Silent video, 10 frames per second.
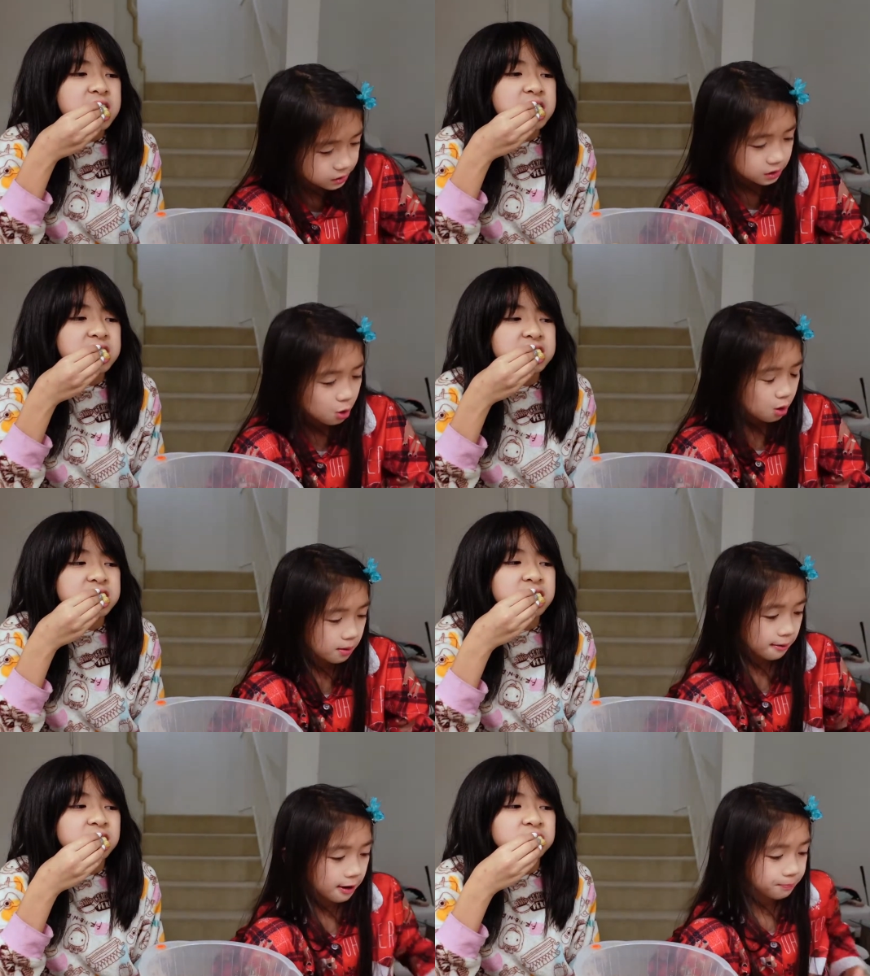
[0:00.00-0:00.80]

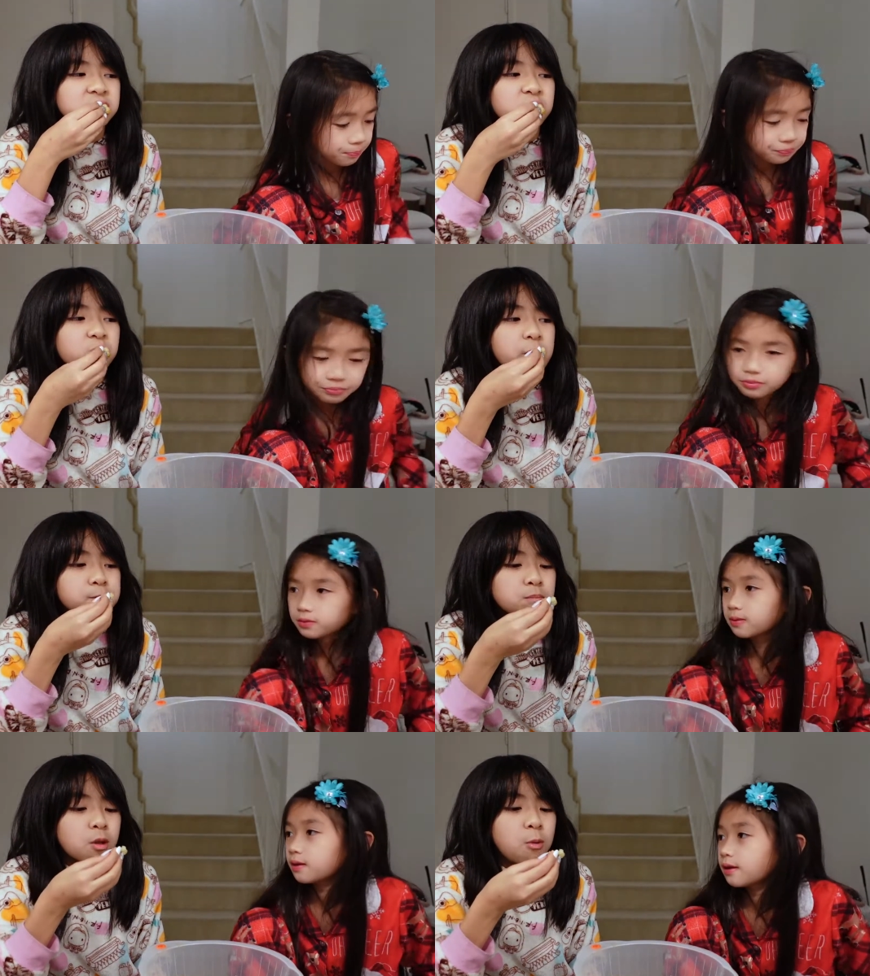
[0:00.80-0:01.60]
Speaker 1: Normal one.
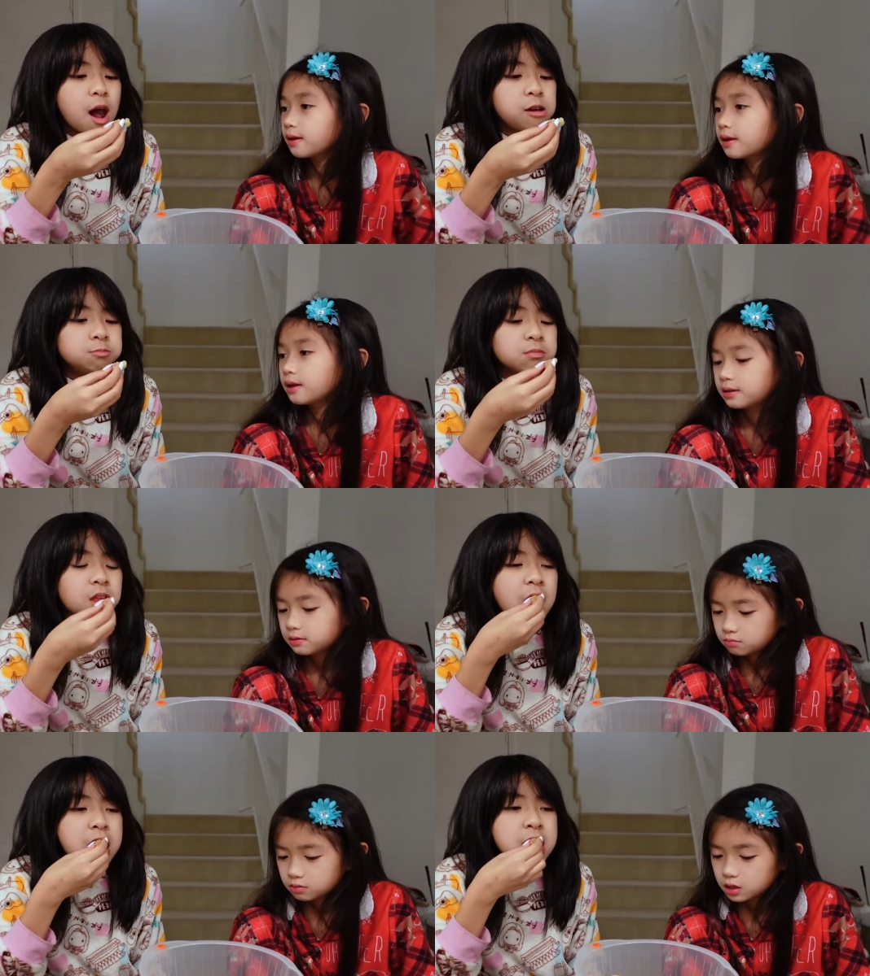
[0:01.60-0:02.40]
Why?
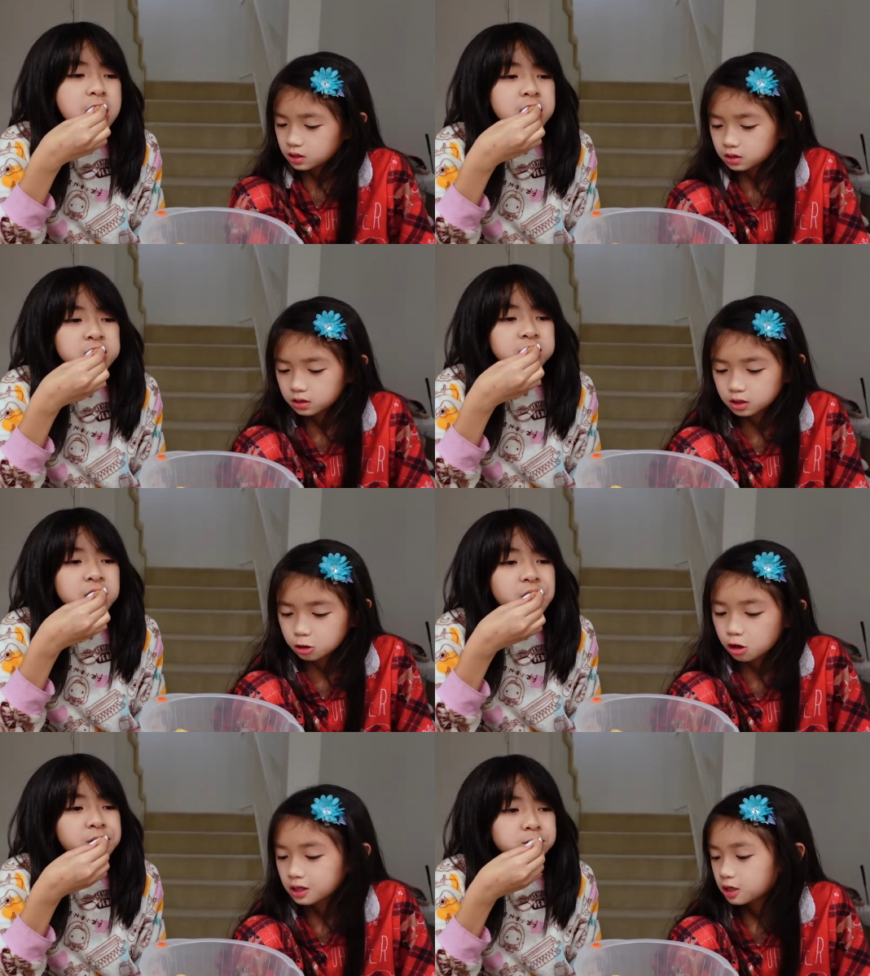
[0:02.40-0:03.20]
because it's
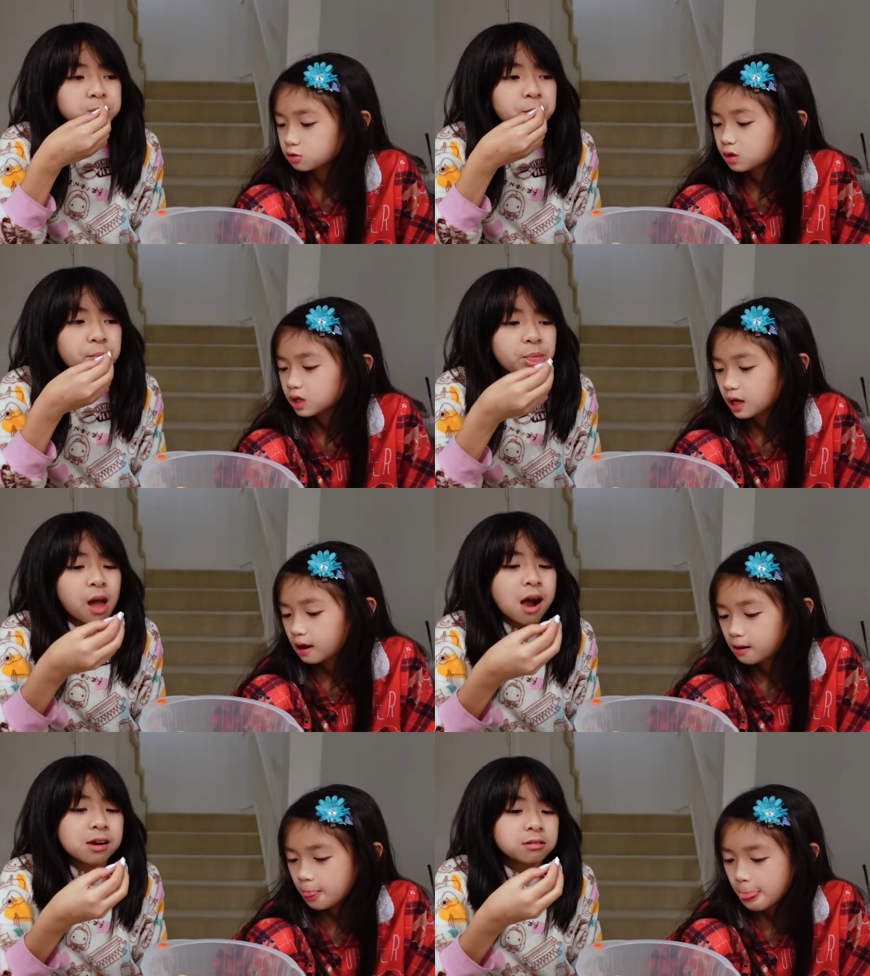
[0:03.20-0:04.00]
not that sweet
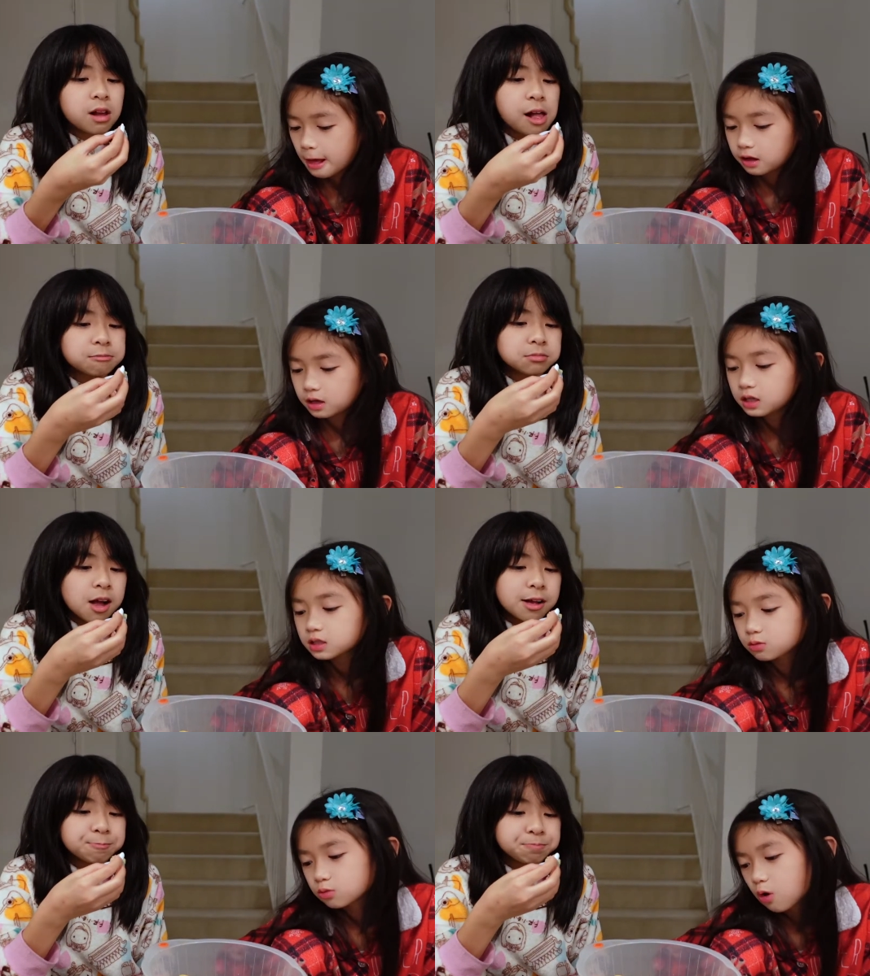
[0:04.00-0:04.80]
and it
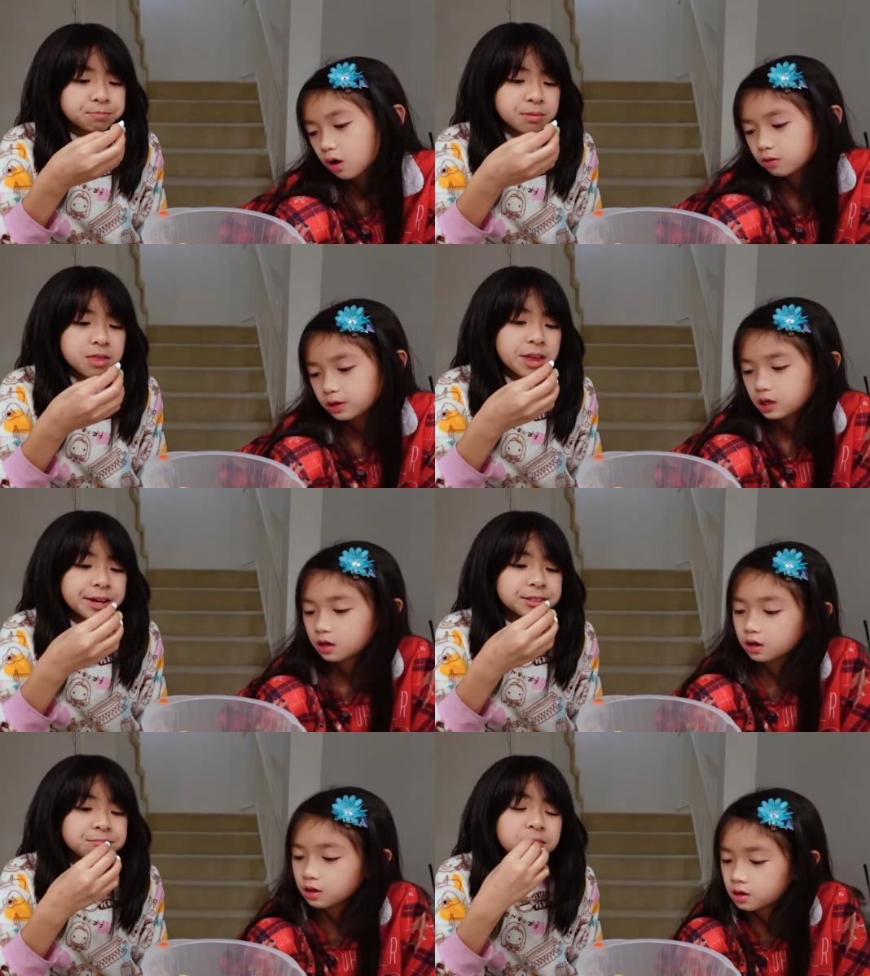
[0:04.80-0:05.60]
is watery.
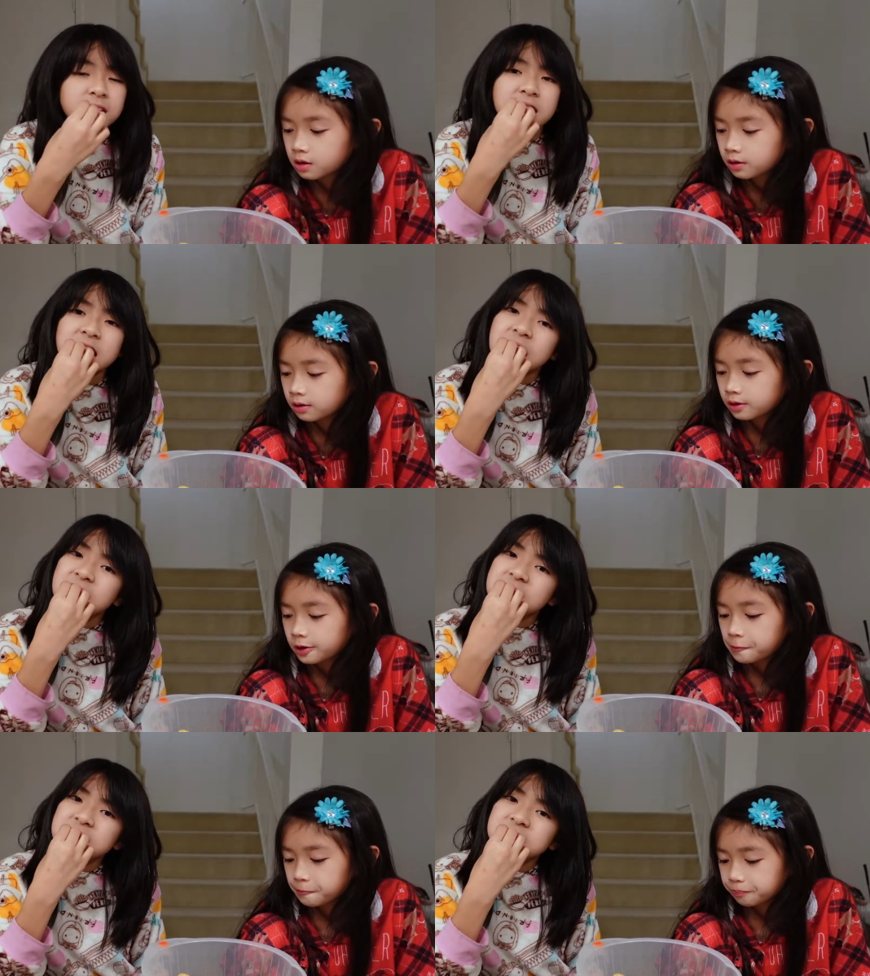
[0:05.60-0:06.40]

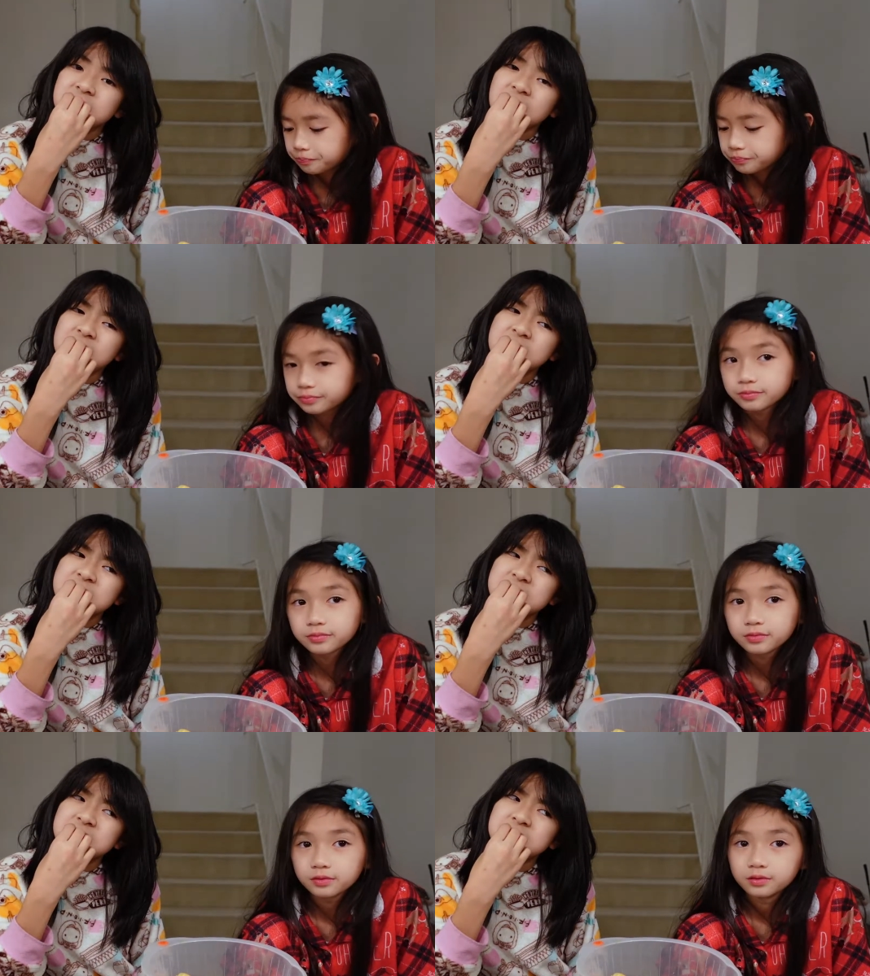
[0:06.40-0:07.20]

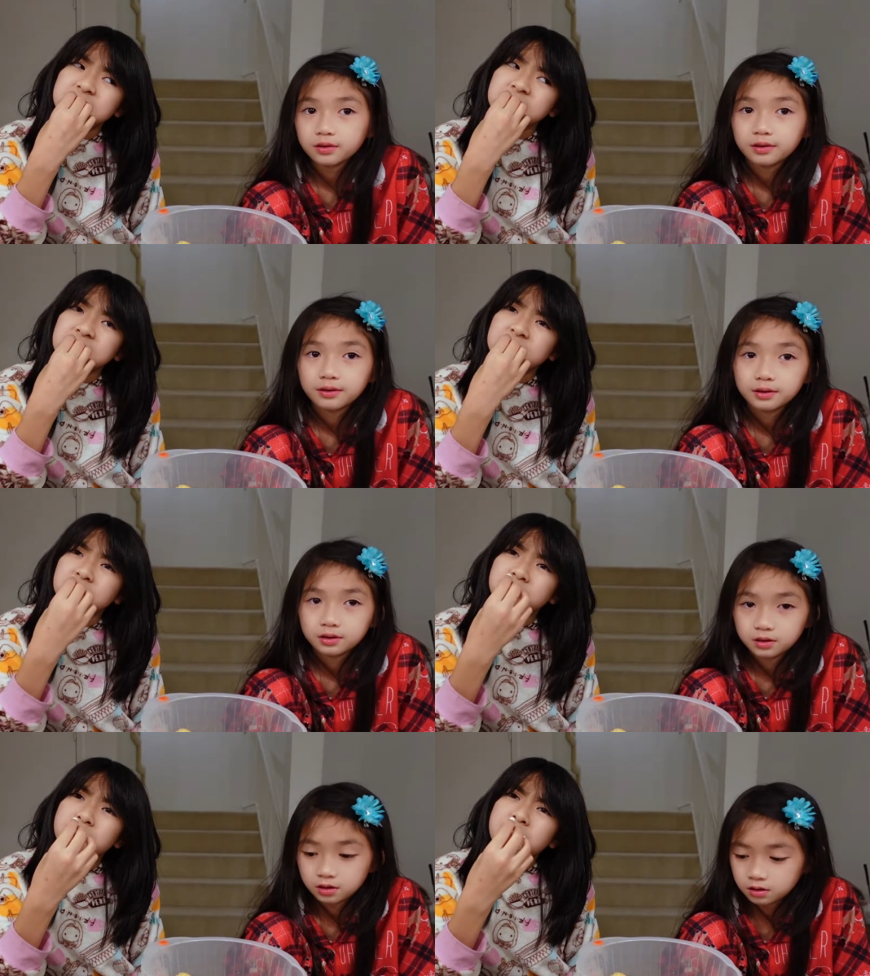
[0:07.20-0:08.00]
I like the
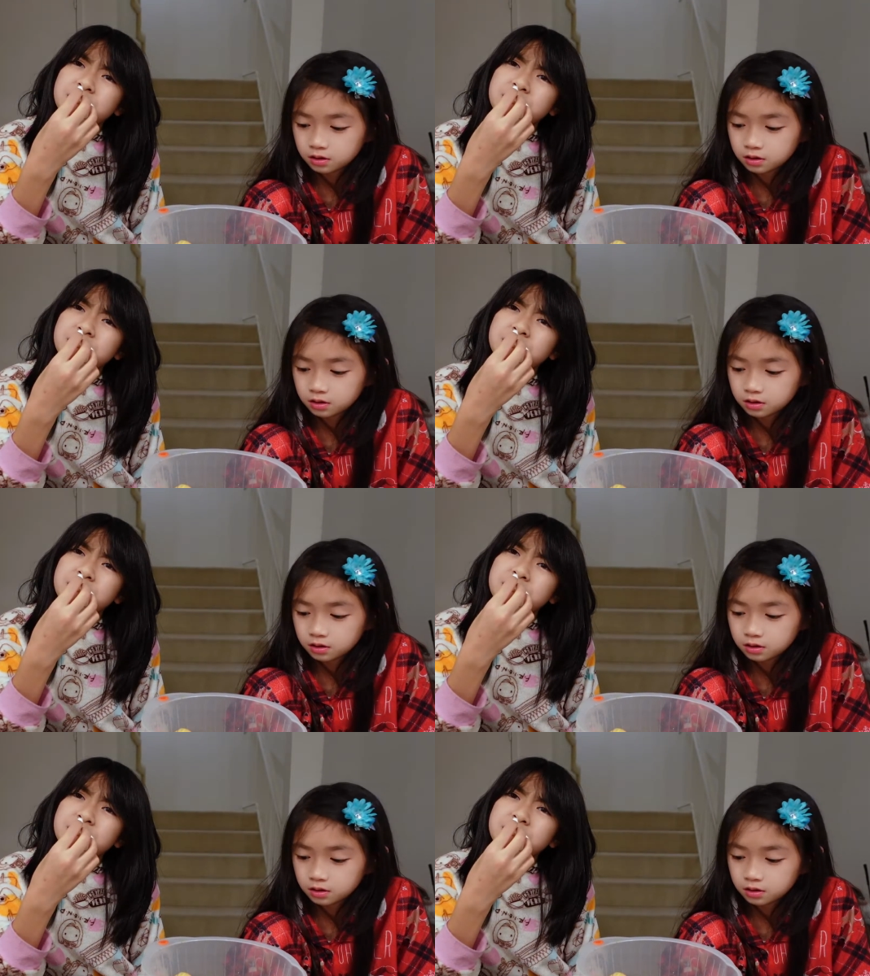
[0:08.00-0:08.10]
normal one